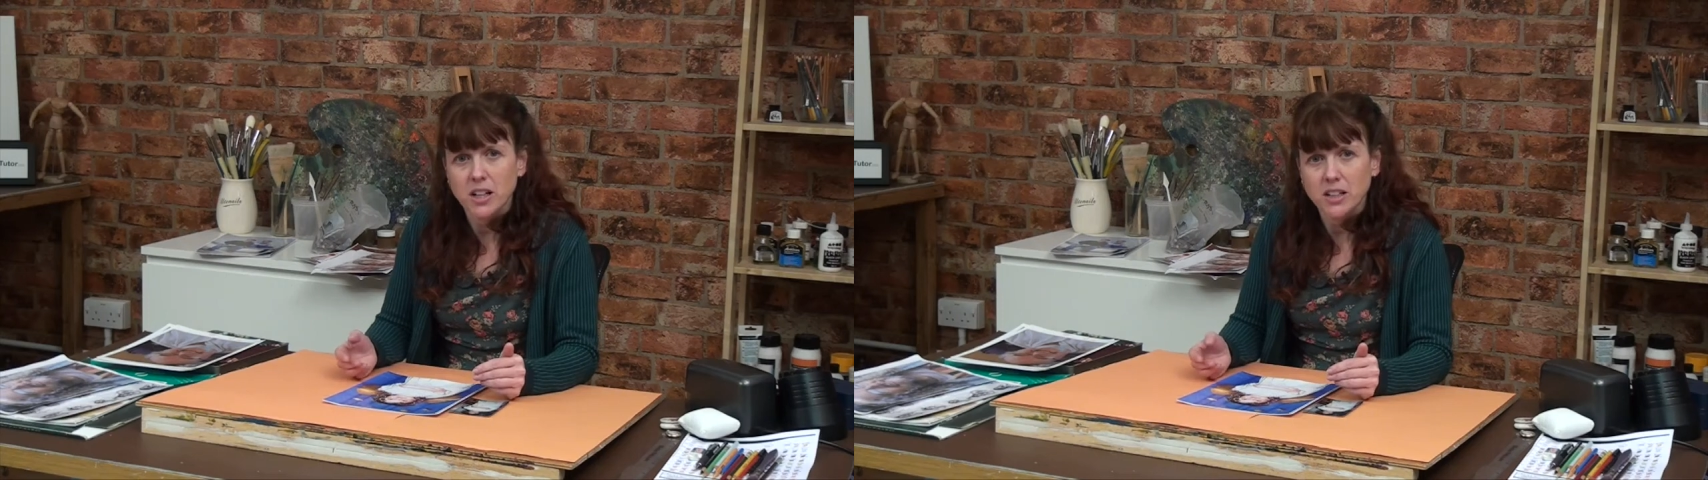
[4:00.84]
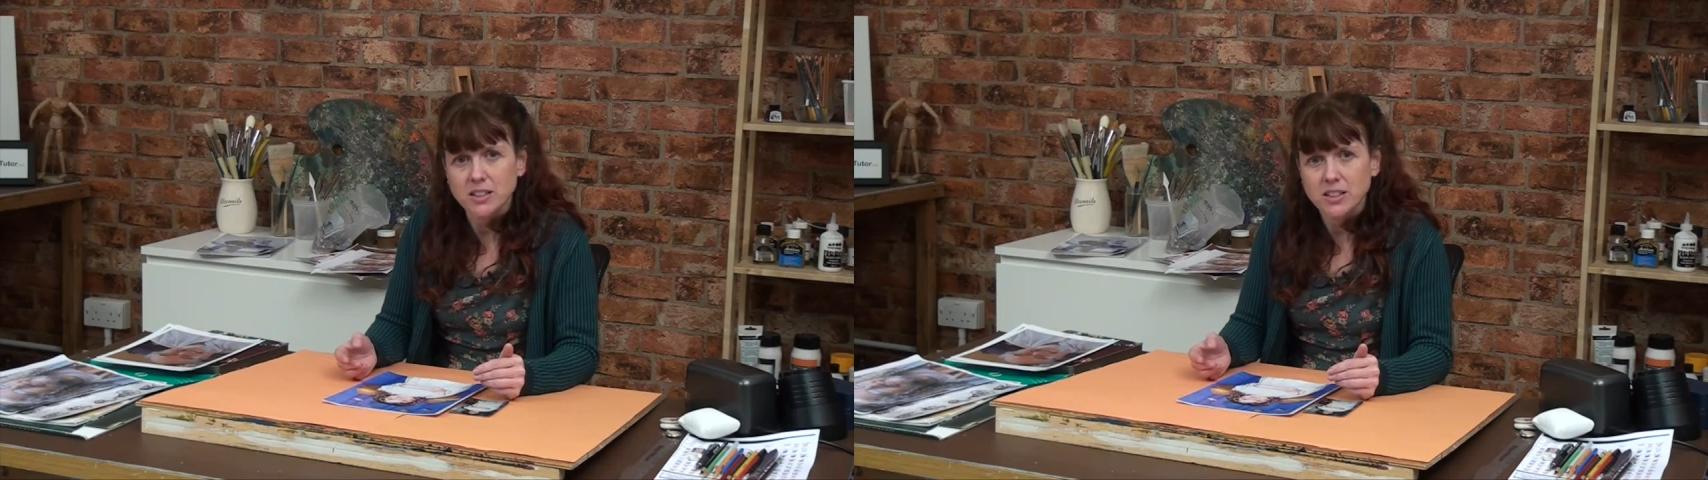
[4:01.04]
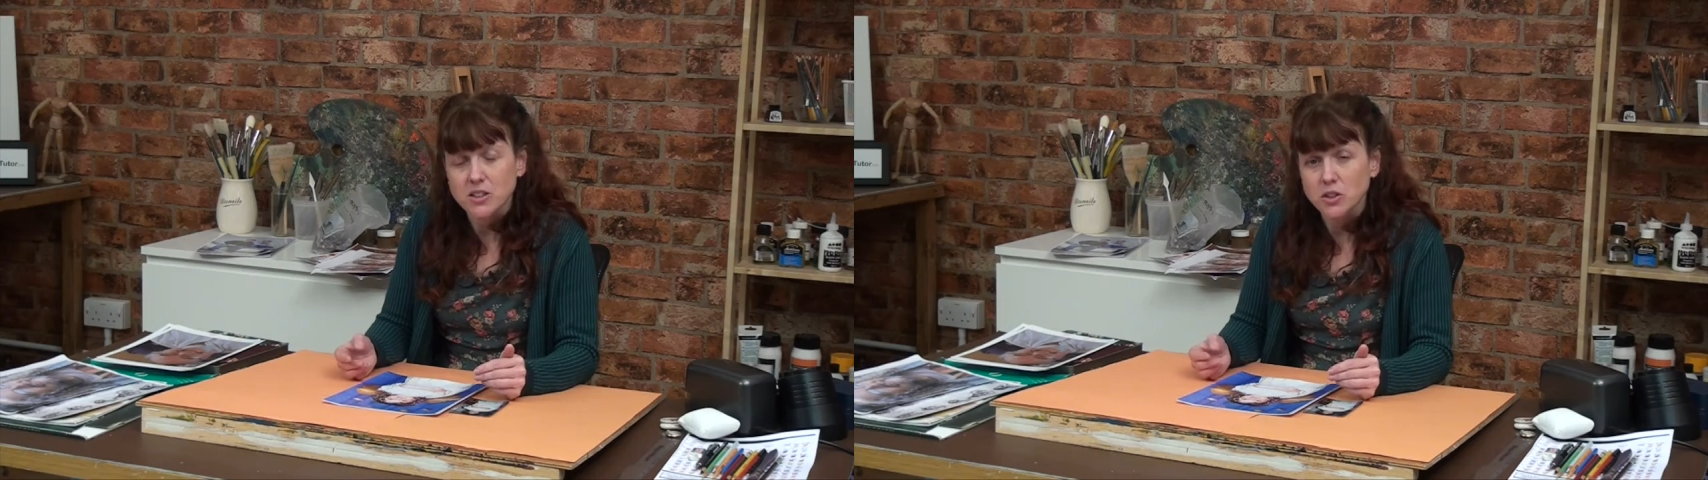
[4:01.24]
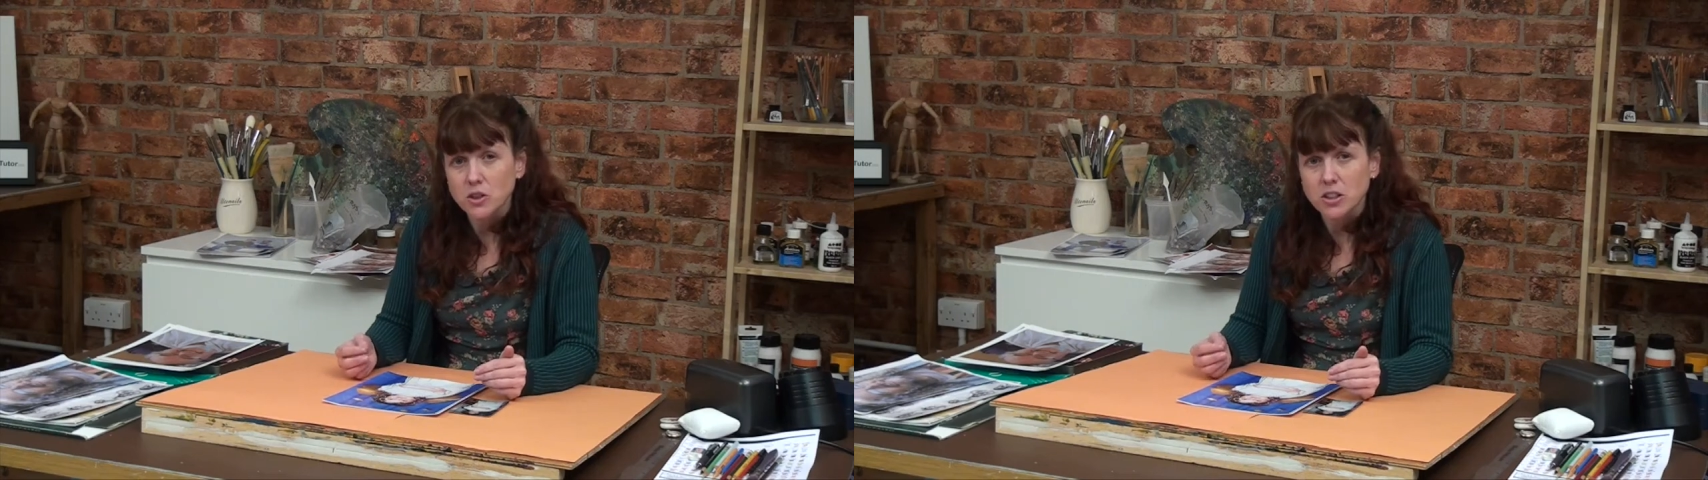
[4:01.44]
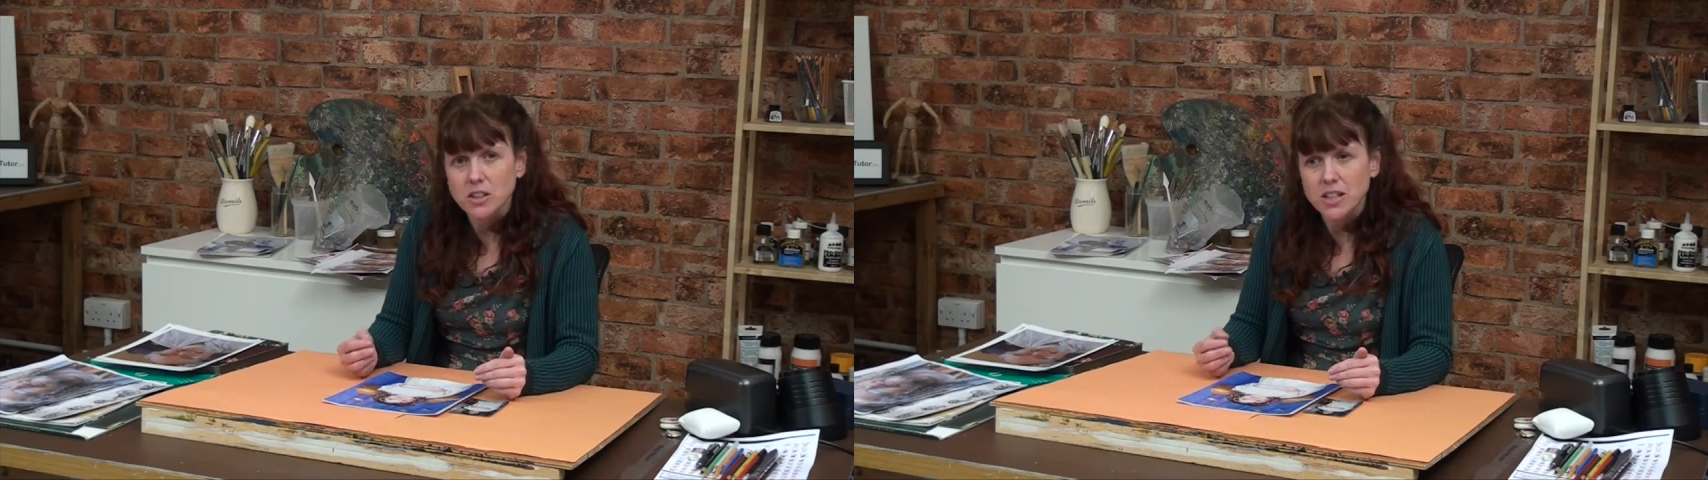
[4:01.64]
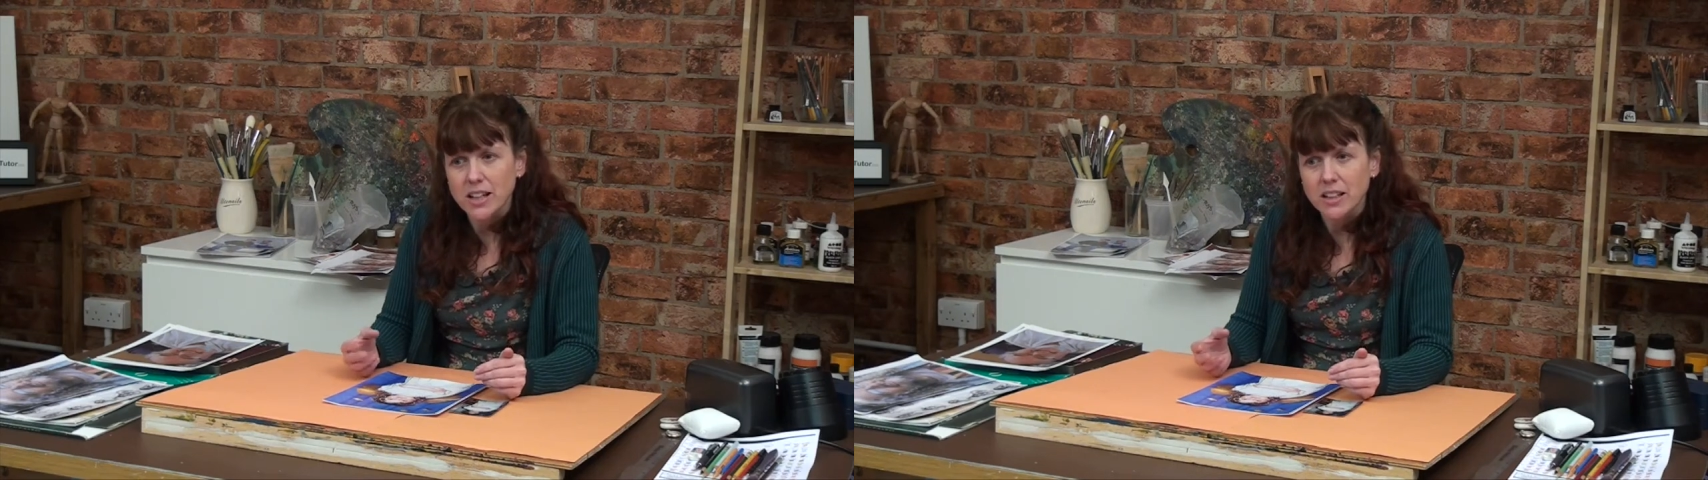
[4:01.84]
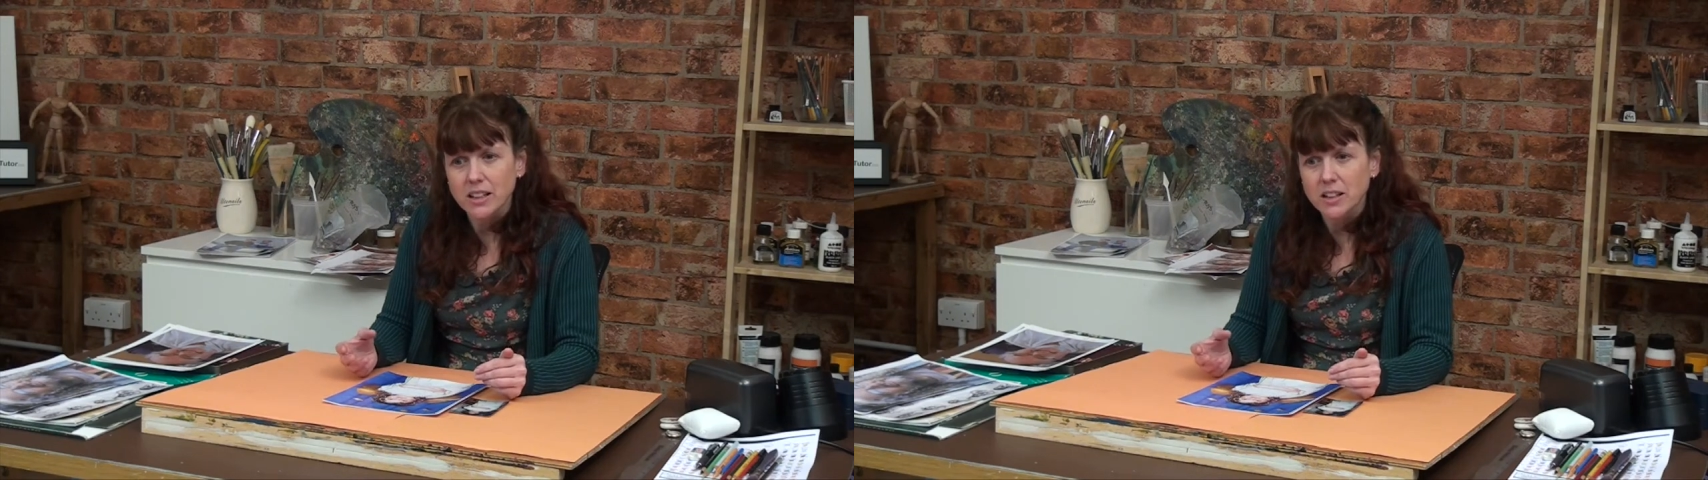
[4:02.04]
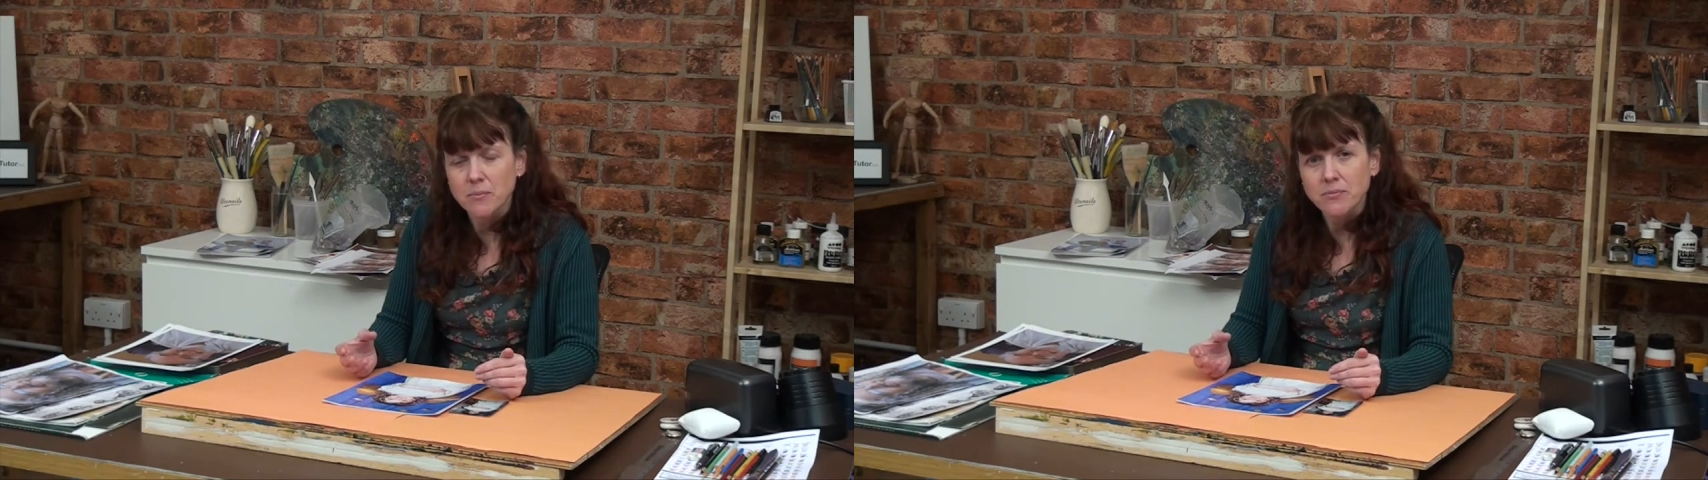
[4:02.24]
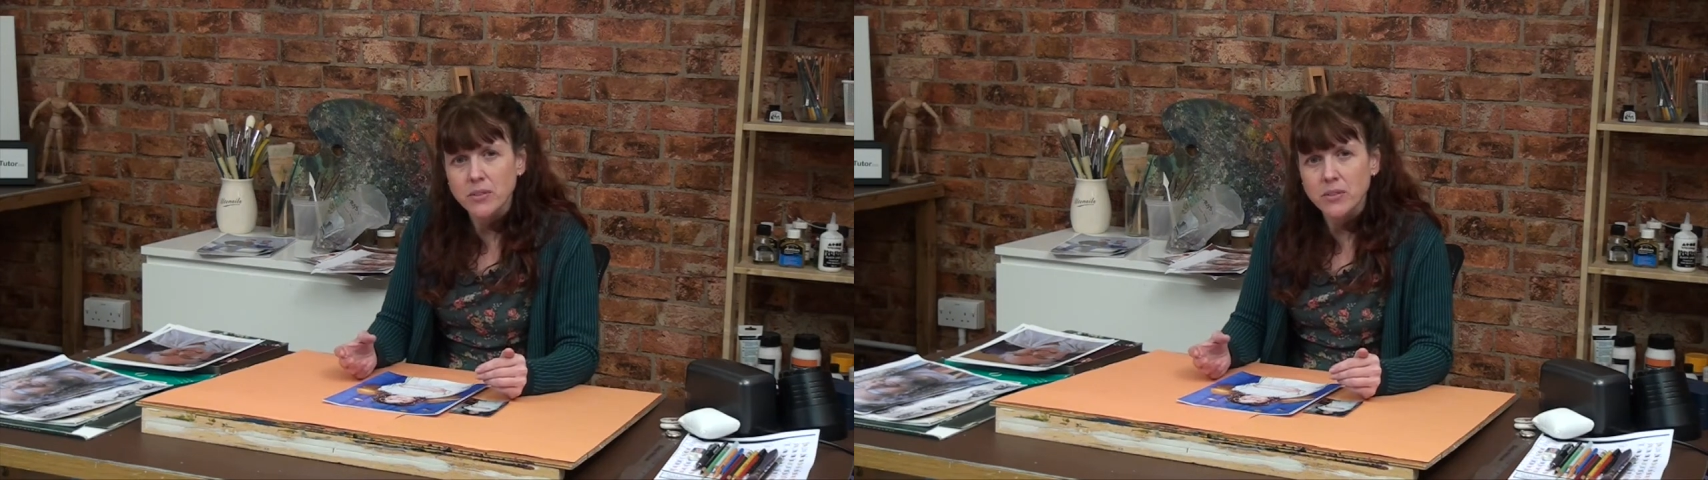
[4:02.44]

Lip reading: artist, that you can take